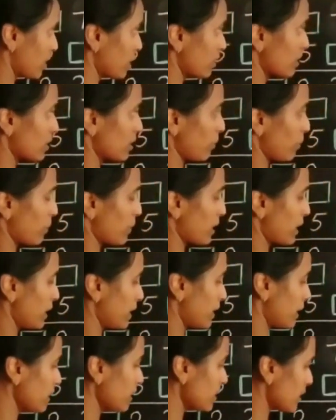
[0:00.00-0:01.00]
Subtrahend
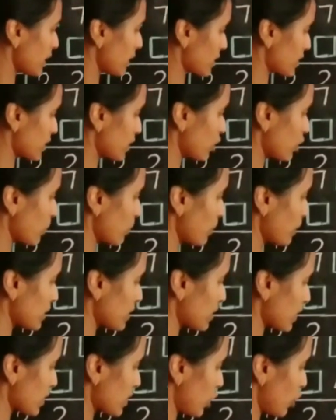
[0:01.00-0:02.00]
is 6. 0 plus
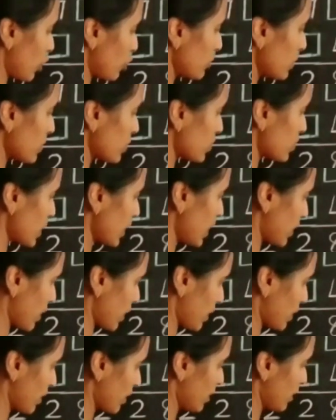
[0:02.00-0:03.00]
6, how much children?
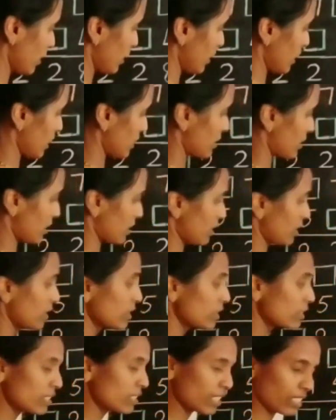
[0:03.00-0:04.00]
Yes,
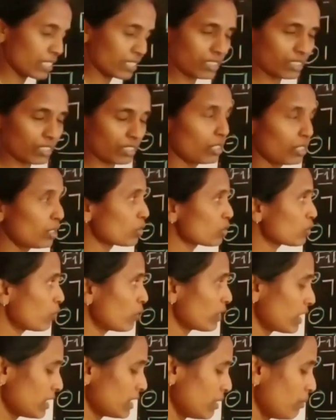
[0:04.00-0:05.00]
6. So, what
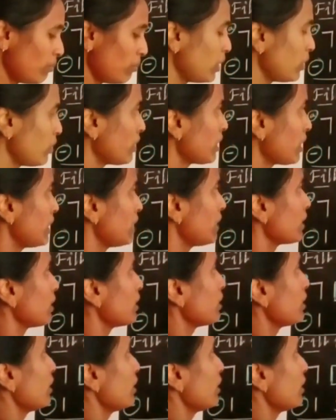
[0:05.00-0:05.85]
is the miniand?